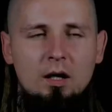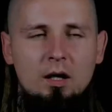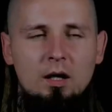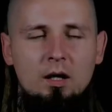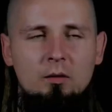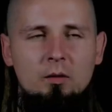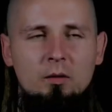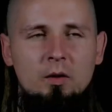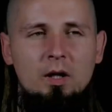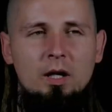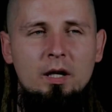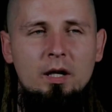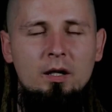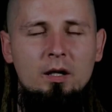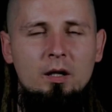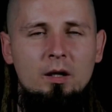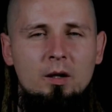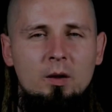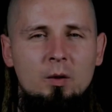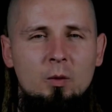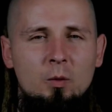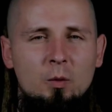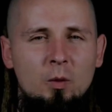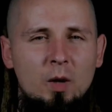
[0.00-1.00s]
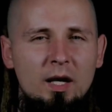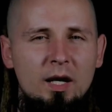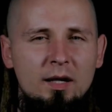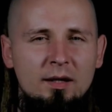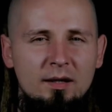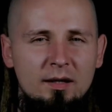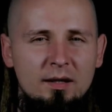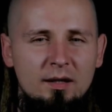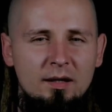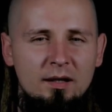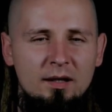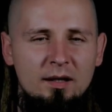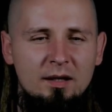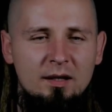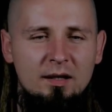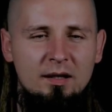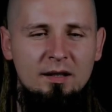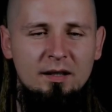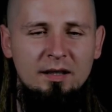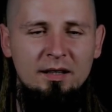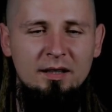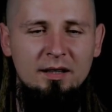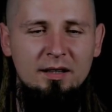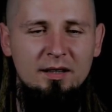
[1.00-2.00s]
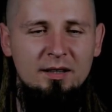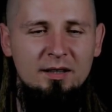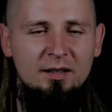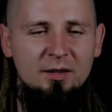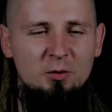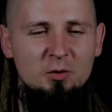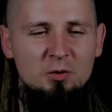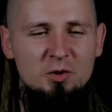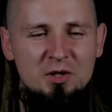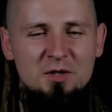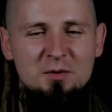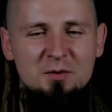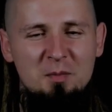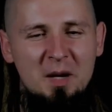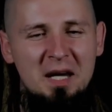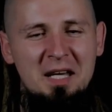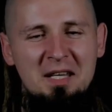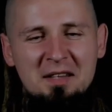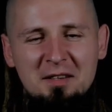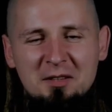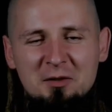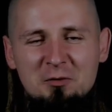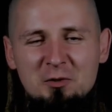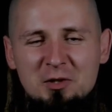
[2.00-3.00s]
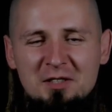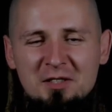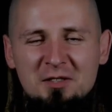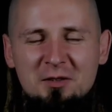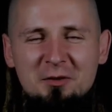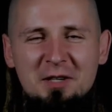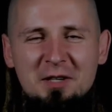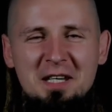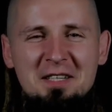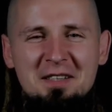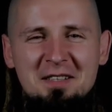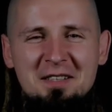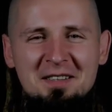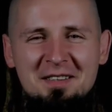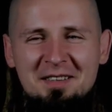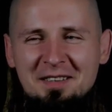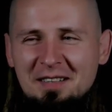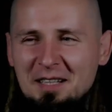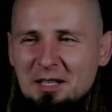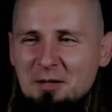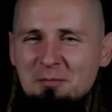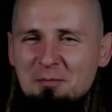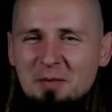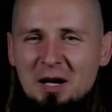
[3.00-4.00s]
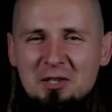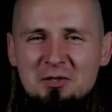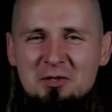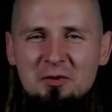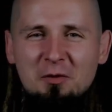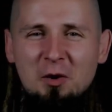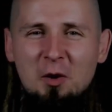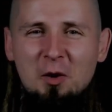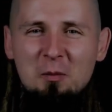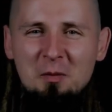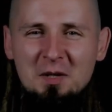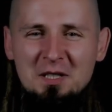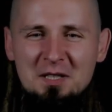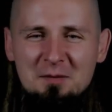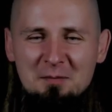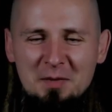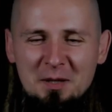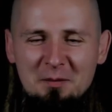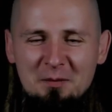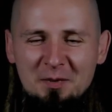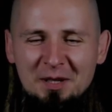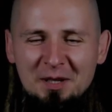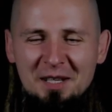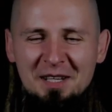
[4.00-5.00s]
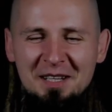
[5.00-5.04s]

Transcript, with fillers: And we're like, what? like you just made you just created like a bunch of homeless people